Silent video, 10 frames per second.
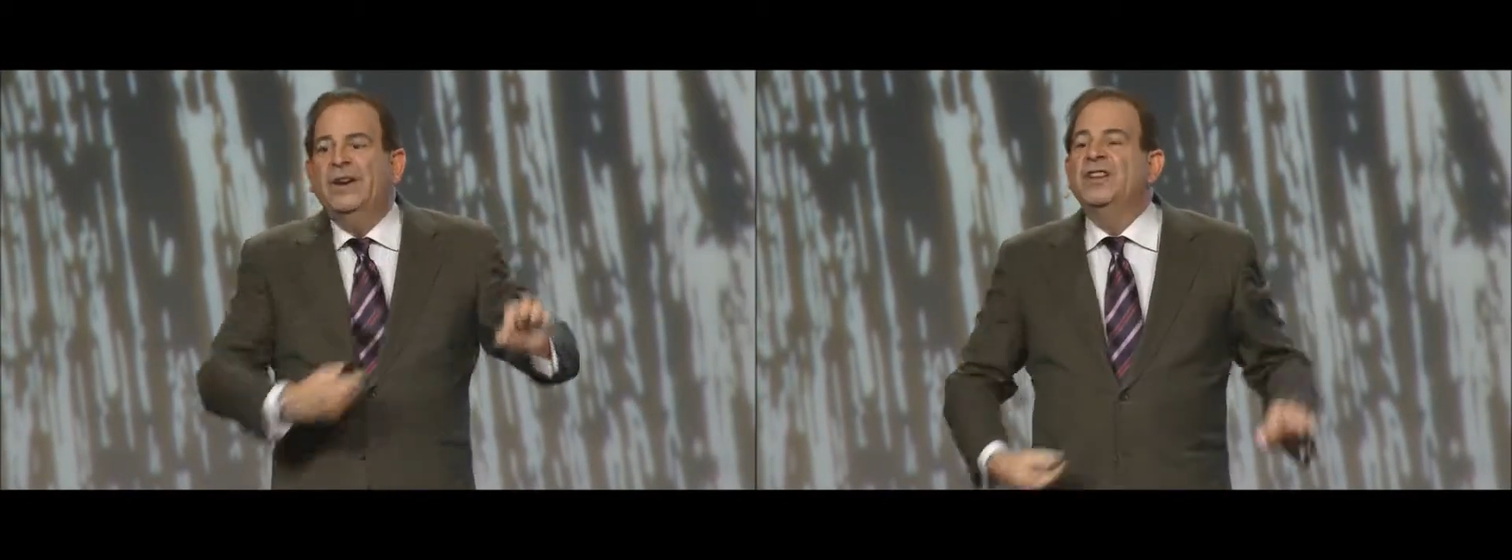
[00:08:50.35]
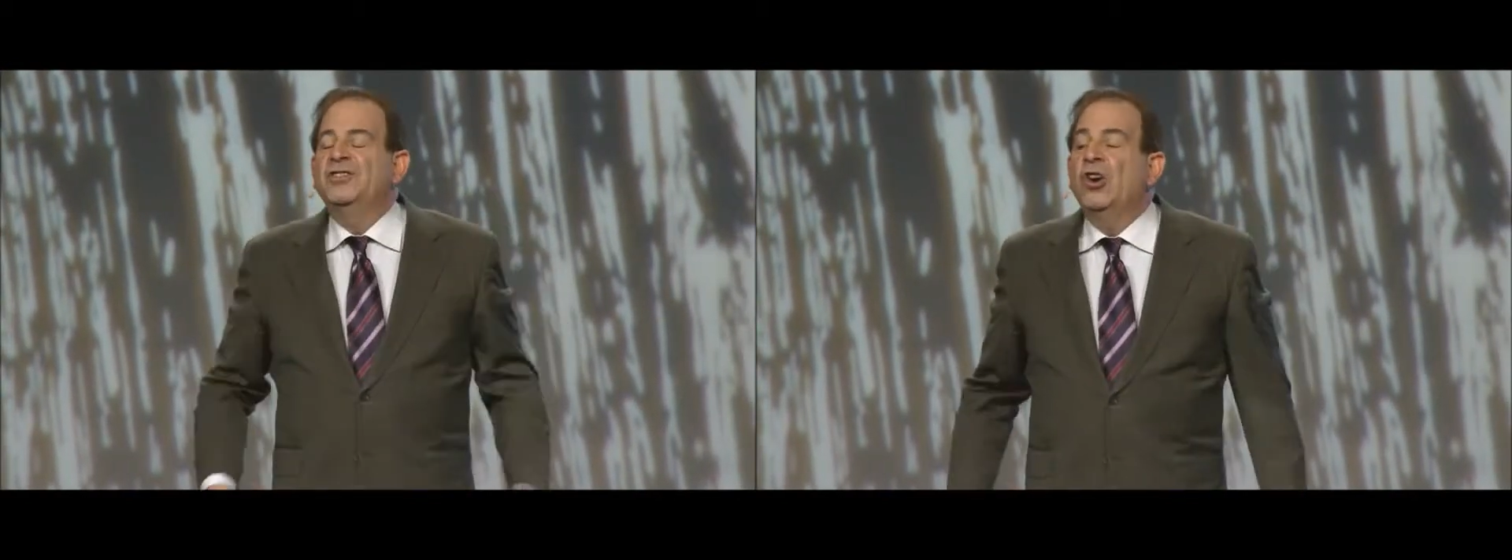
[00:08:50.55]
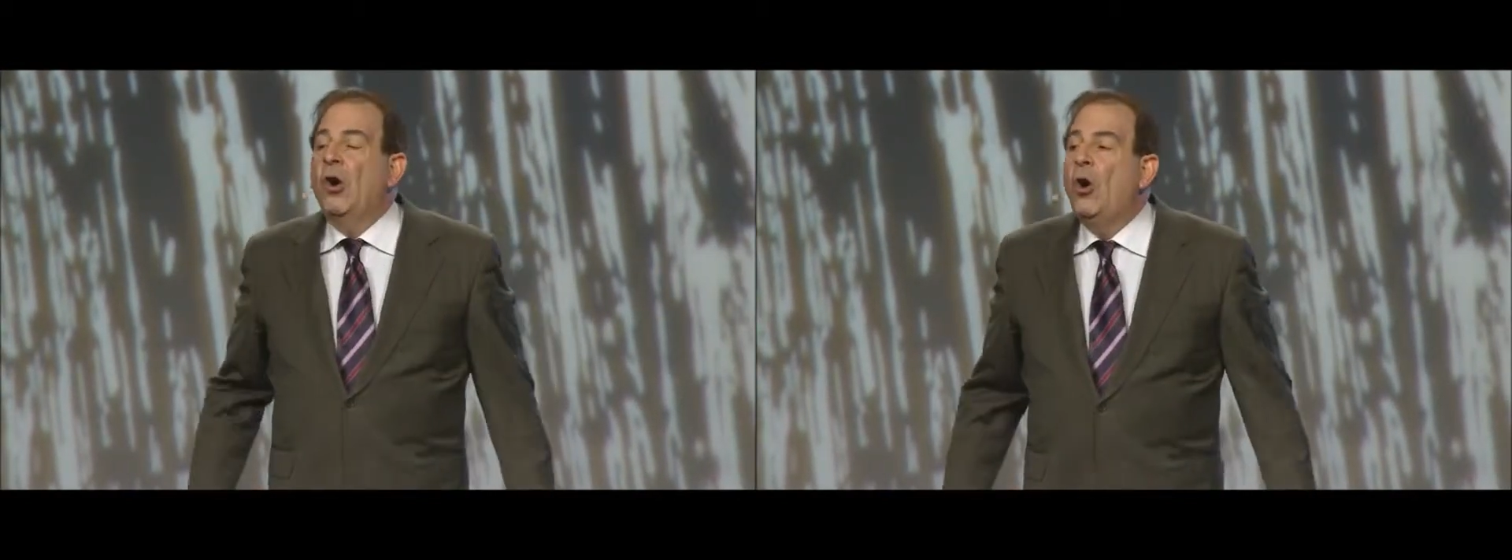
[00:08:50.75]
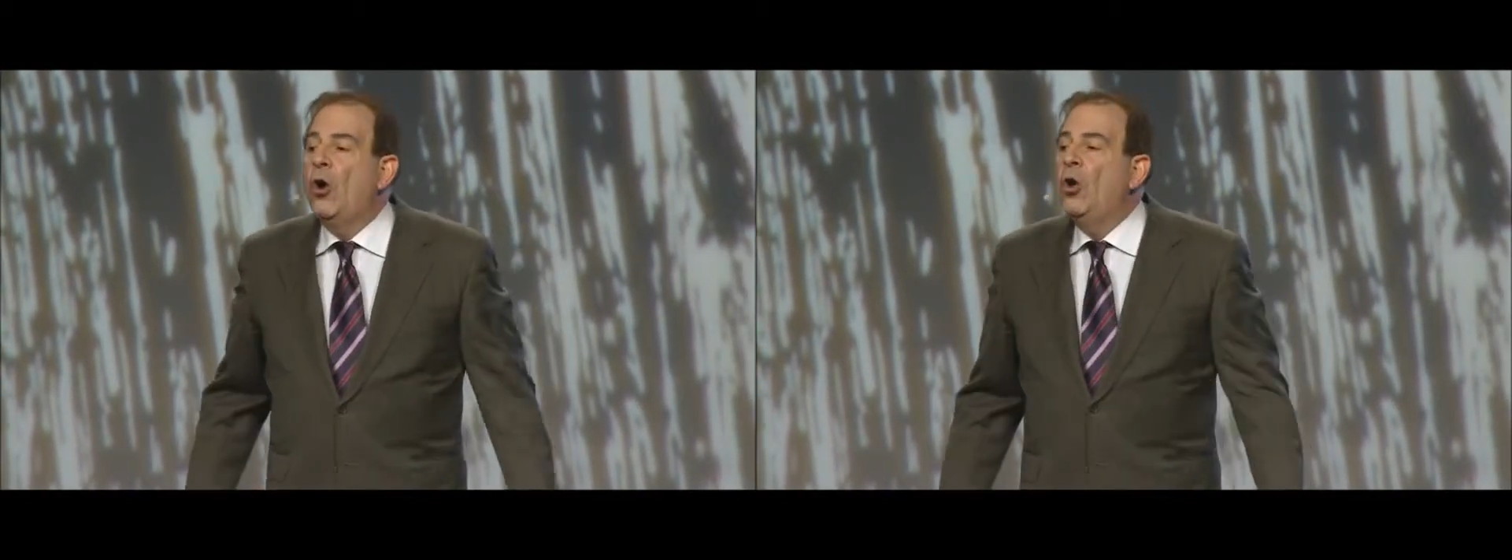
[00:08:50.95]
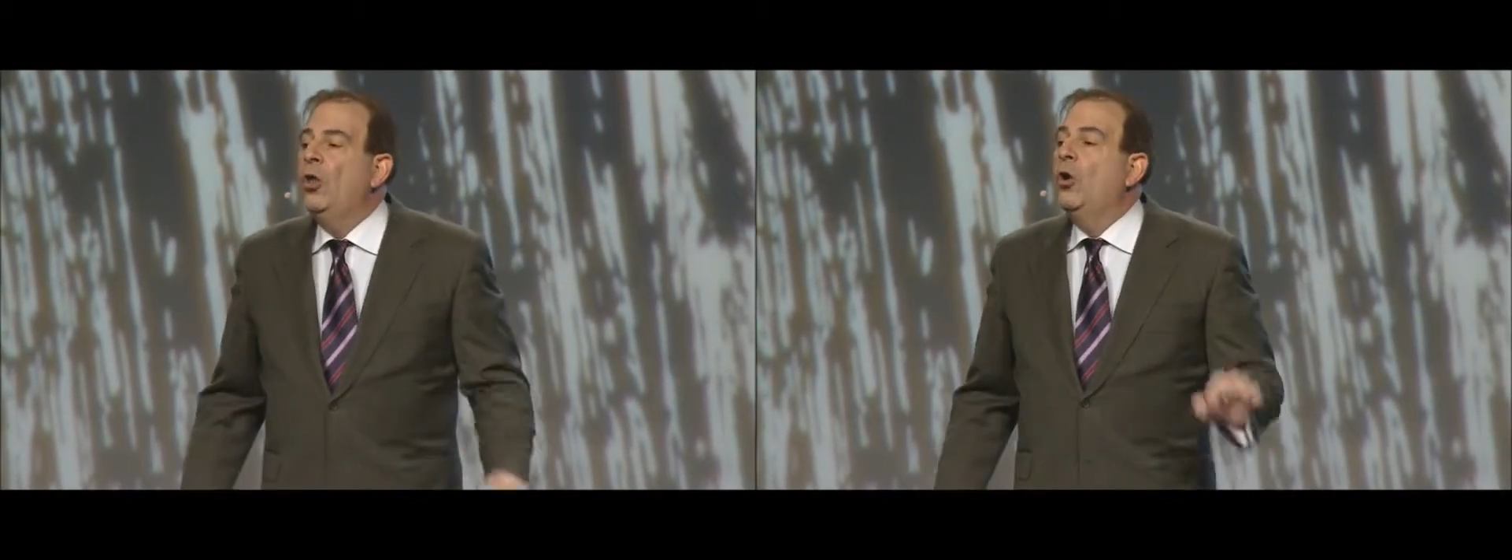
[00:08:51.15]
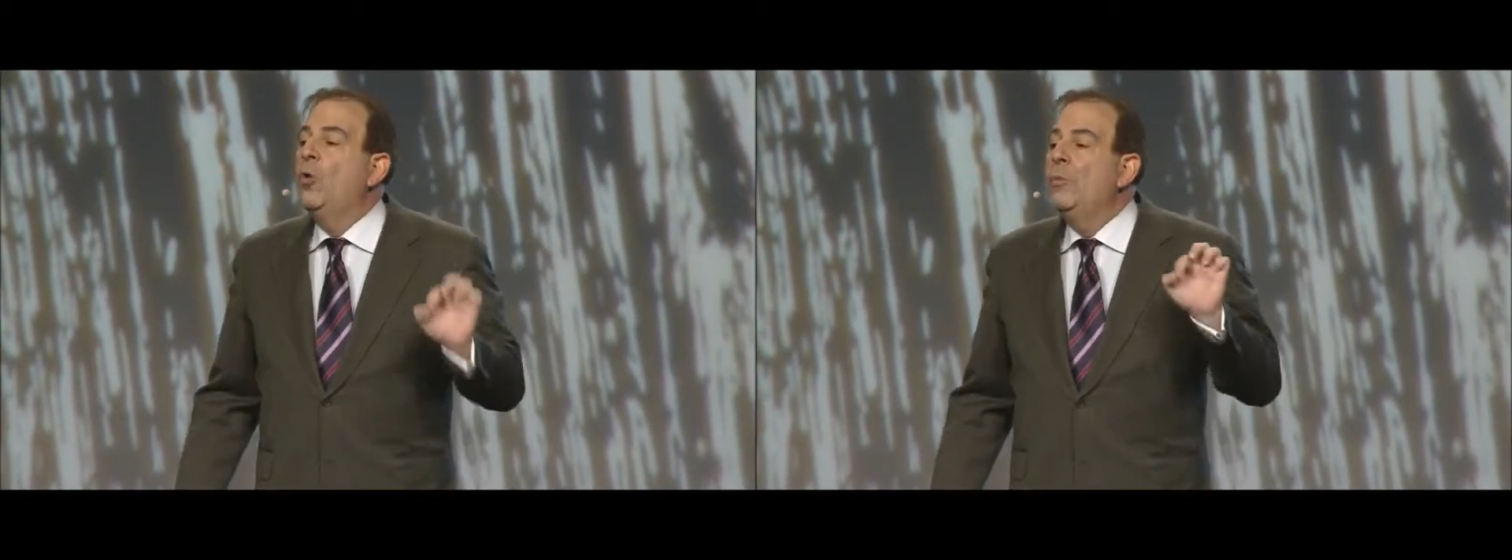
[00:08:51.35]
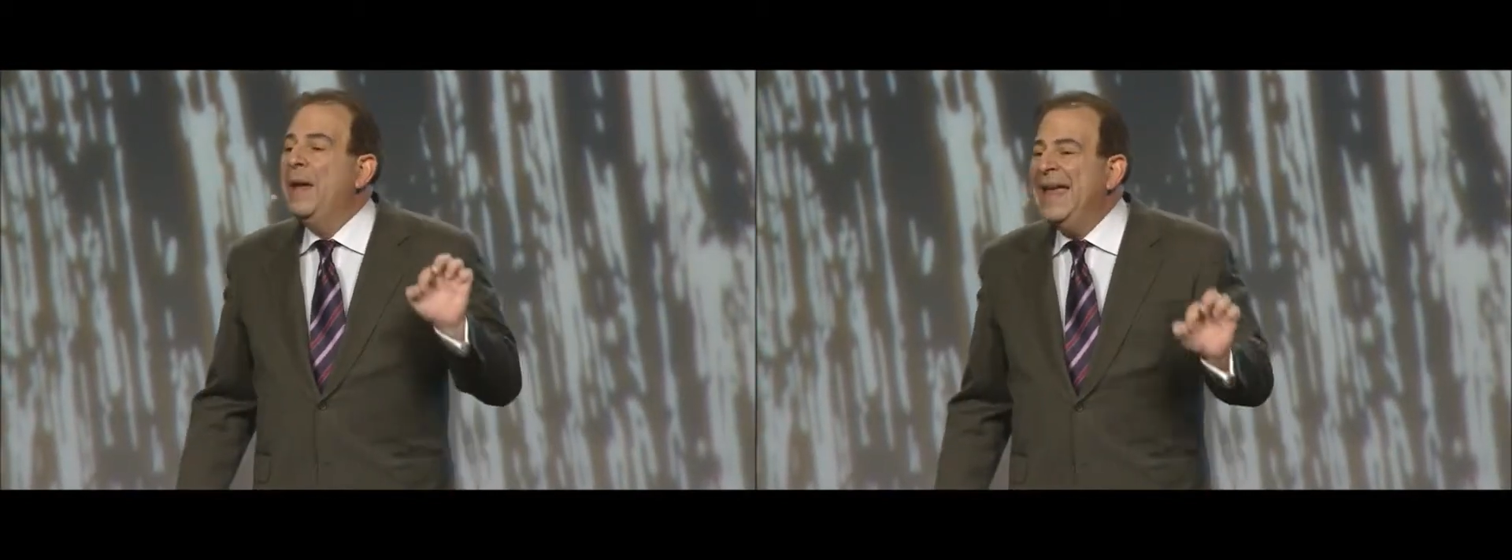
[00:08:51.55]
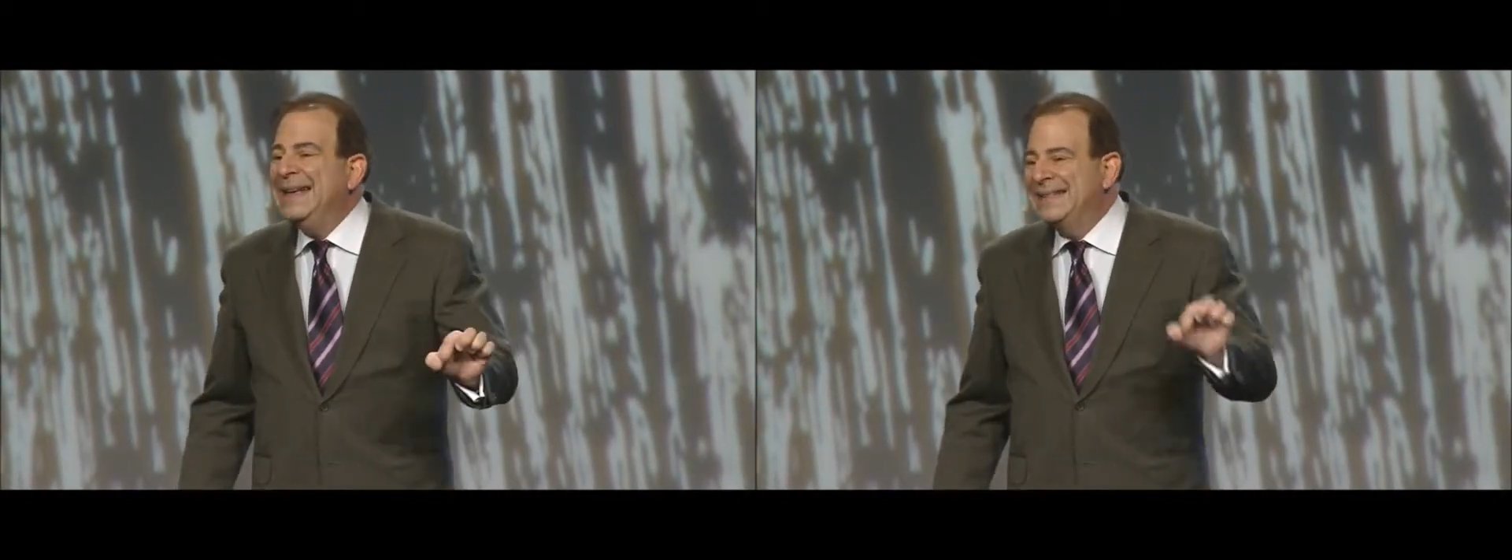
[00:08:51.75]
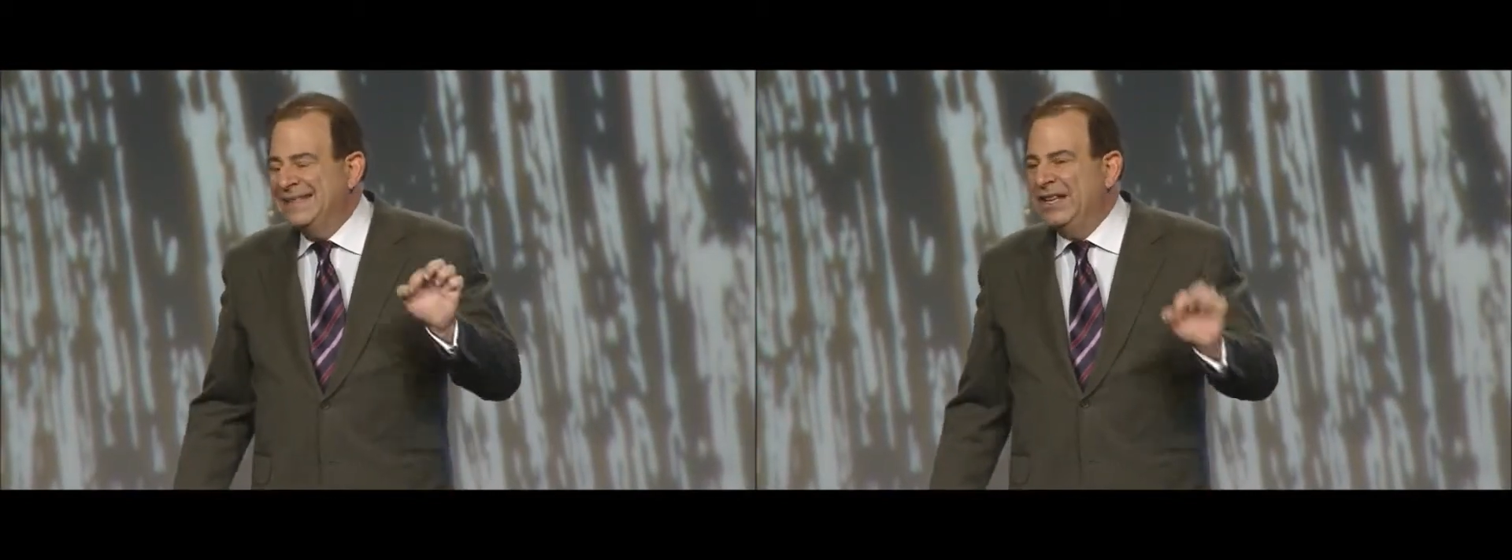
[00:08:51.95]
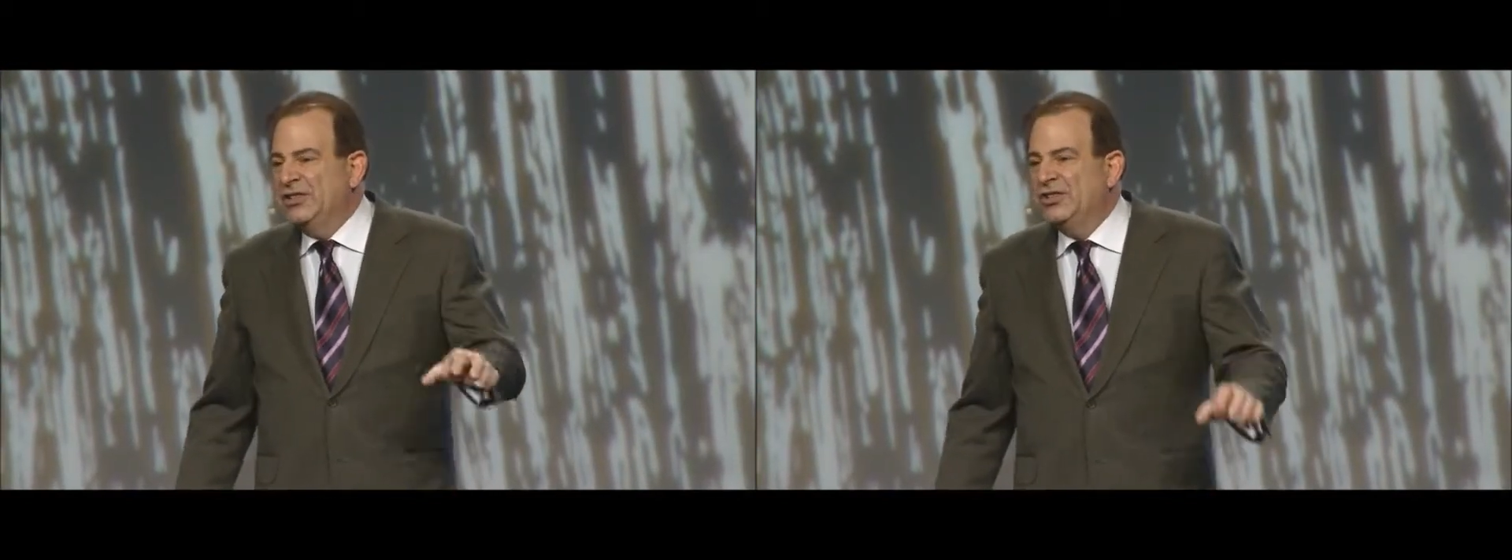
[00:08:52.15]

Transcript: it's all omega-6.